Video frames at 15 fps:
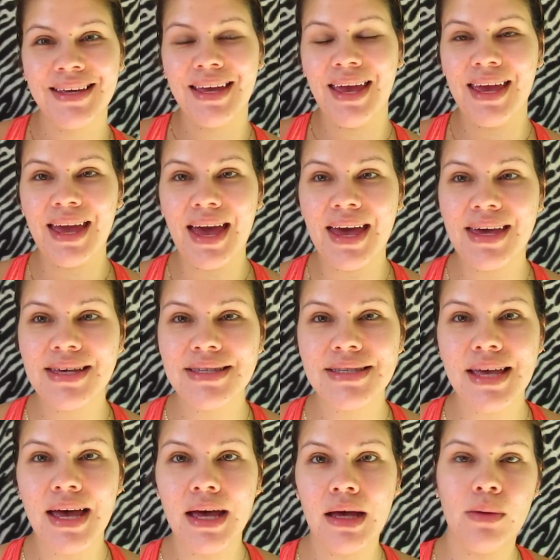Hey guys,
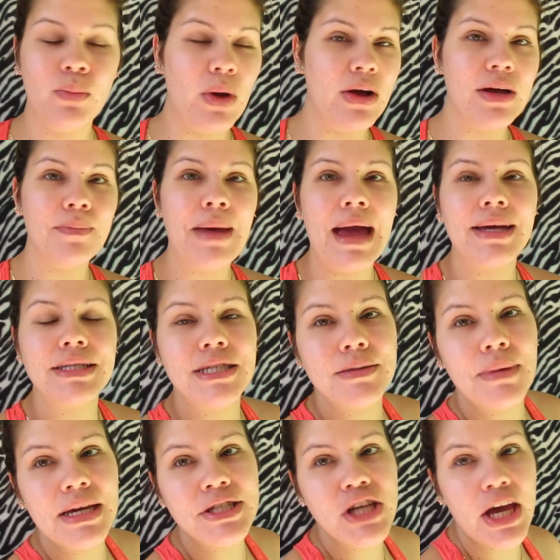welcome back to
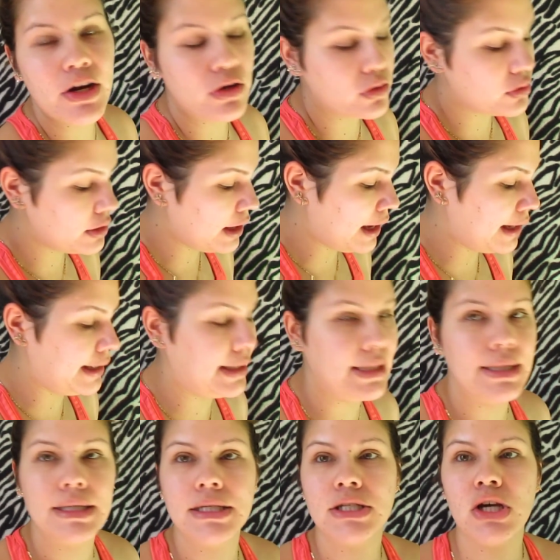my channel,
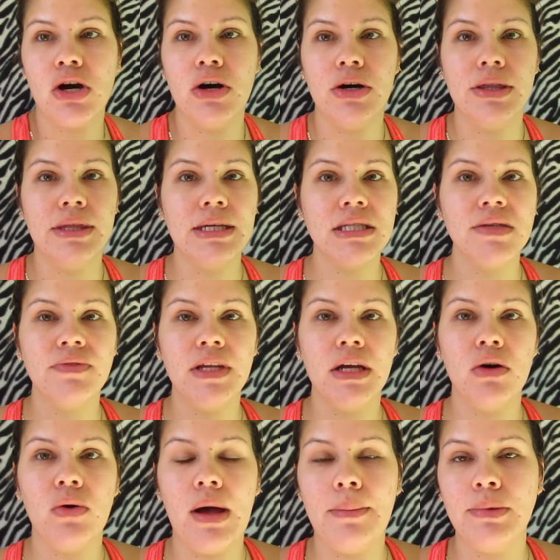and on this
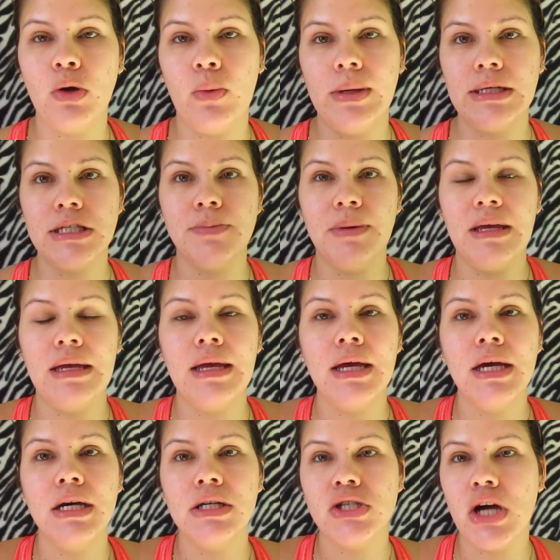video I'm going to be
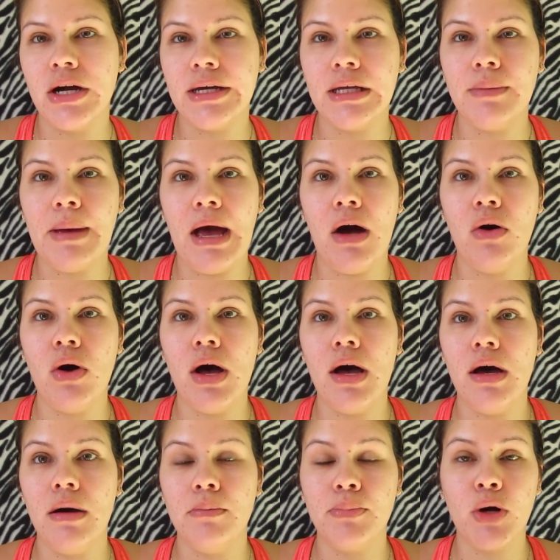talking about
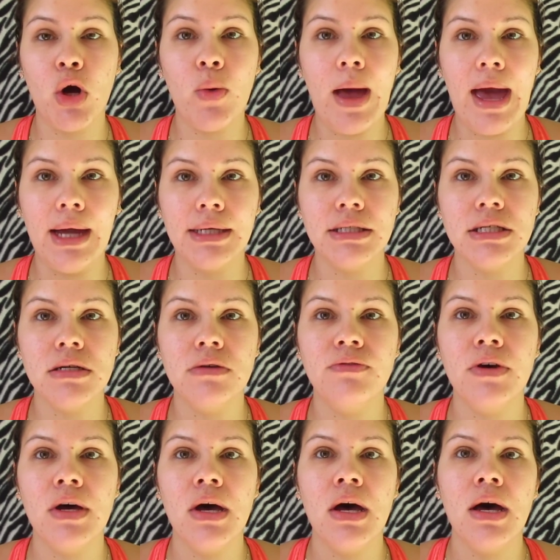Proactiv.
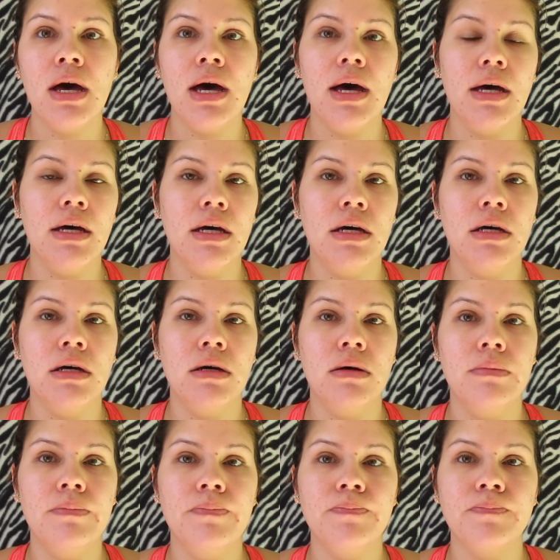
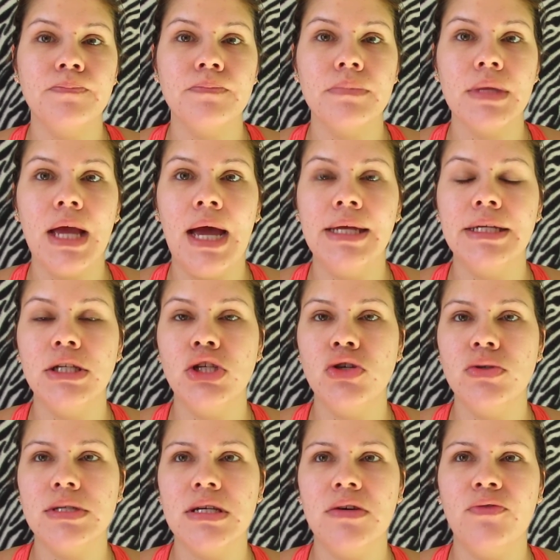I did
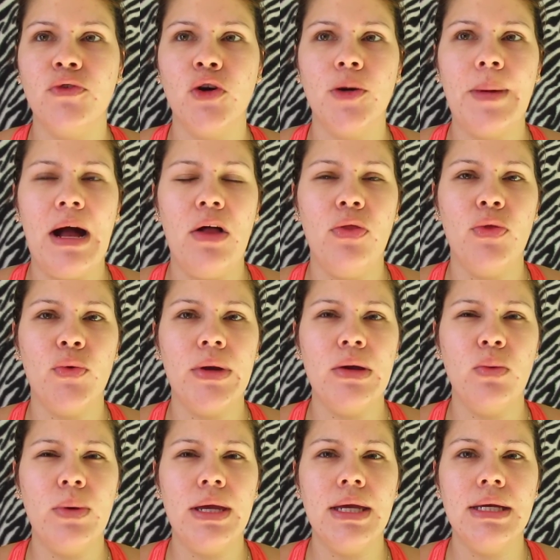use it for about 3
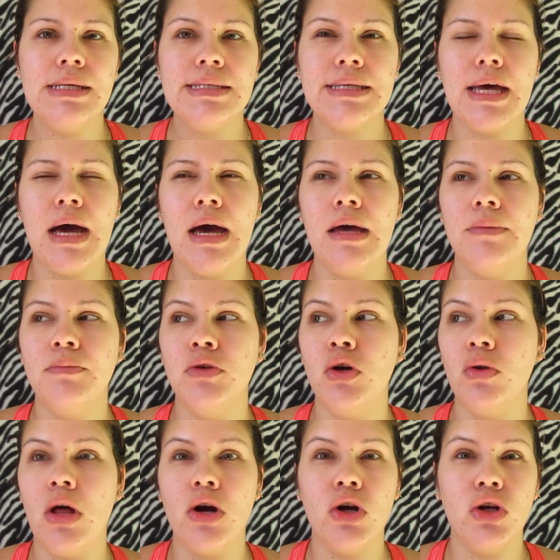weeks. I am no
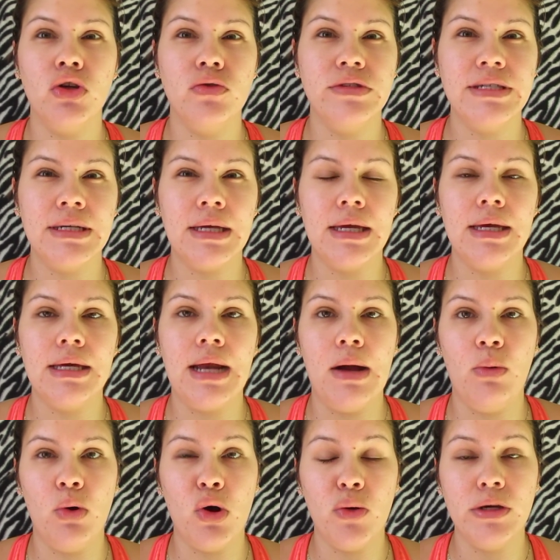longer using it, and I
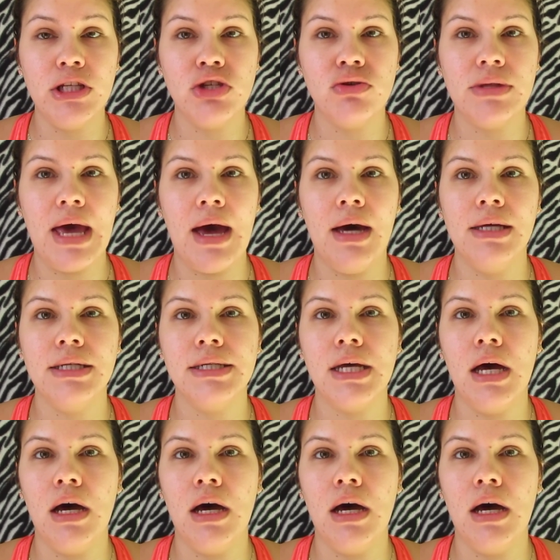will go into that